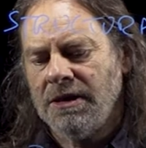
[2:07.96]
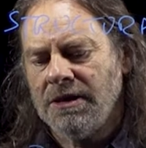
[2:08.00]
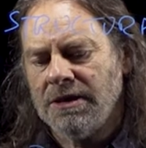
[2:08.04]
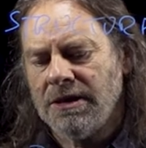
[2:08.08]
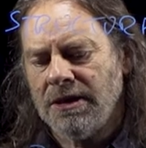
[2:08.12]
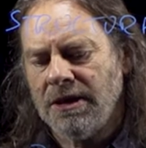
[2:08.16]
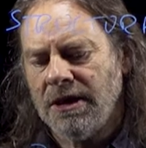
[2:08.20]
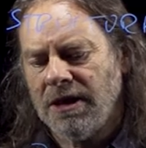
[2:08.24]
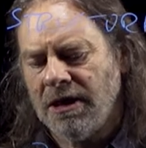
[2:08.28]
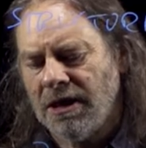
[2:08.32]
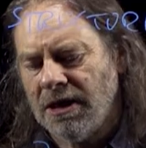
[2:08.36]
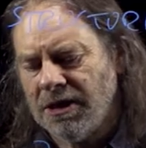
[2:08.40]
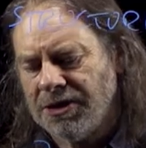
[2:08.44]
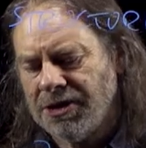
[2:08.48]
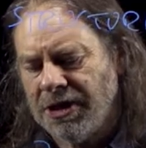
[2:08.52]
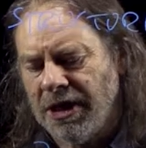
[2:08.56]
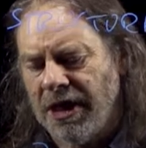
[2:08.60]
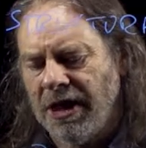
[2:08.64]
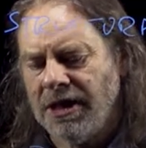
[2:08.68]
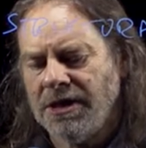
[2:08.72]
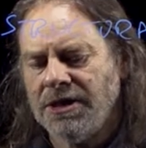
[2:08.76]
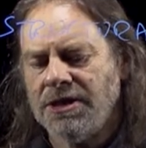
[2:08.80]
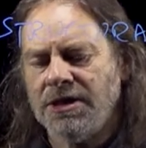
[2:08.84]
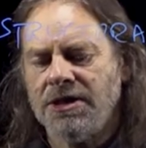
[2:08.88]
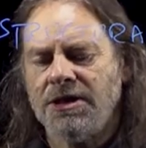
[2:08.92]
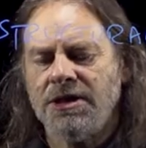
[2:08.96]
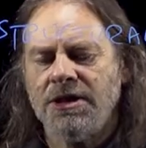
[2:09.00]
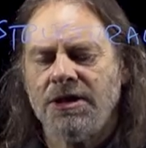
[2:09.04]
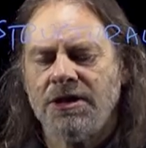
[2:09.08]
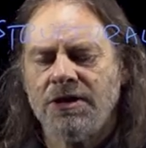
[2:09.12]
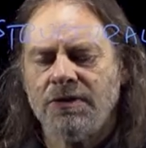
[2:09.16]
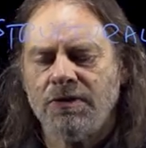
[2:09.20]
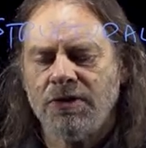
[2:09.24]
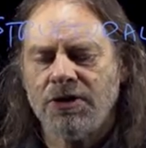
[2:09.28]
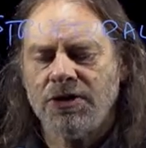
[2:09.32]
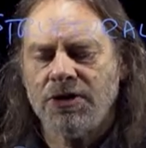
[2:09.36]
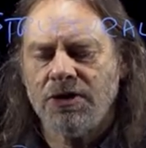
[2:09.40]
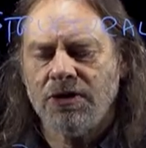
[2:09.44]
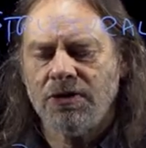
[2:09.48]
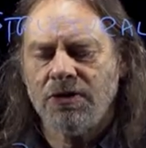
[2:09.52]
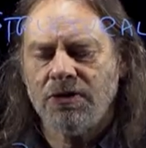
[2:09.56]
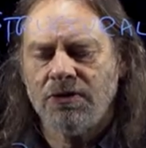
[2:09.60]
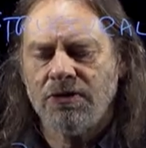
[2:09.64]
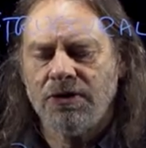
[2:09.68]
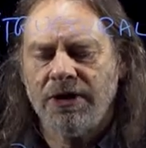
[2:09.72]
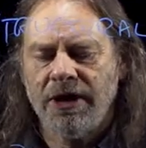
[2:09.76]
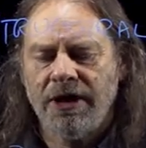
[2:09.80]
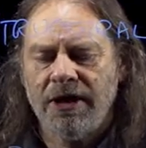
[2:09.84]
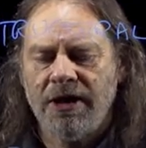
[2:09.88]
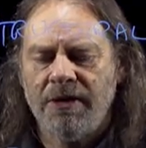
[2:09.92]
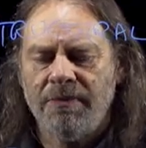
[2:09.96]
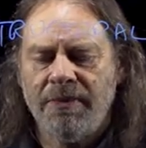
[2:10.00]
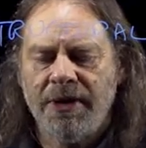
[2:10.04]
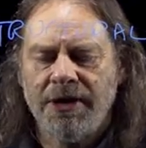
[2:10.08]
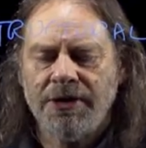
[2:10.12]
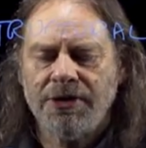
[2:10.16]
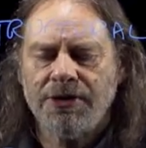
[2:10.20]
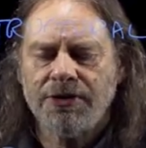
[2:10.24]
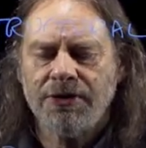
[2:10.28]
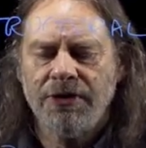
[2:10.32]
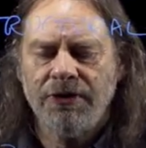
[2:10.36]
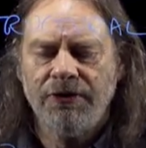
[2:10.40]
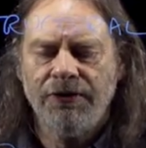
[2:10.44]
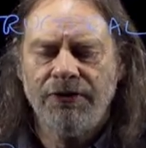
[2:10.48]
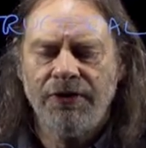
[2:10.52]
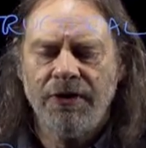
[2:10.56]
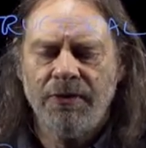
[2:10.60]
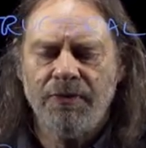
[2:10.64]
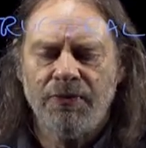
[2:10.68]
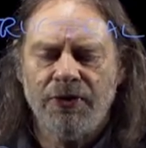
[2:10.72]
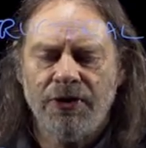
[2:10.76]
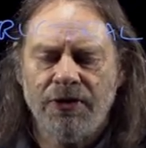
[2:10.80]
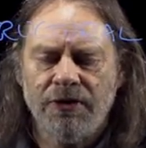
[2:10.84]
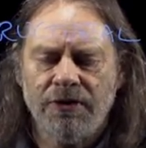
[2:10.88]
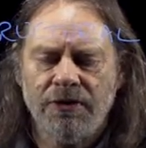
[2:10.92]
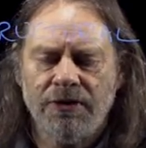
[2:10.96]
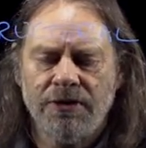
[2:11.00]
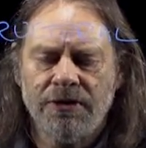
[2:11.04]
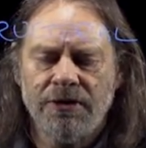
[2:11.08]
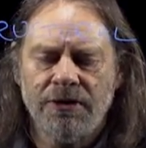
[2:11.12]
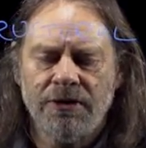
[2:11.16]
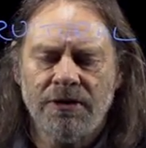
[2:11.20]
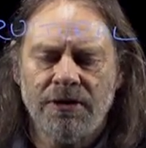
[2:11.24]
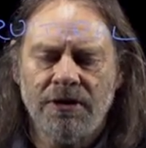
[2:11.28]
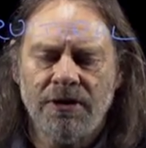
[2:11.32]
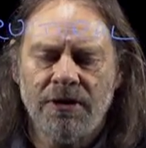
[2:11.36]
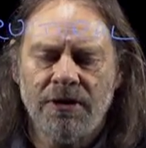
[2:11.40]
larger entities, which are called elementary fibrils,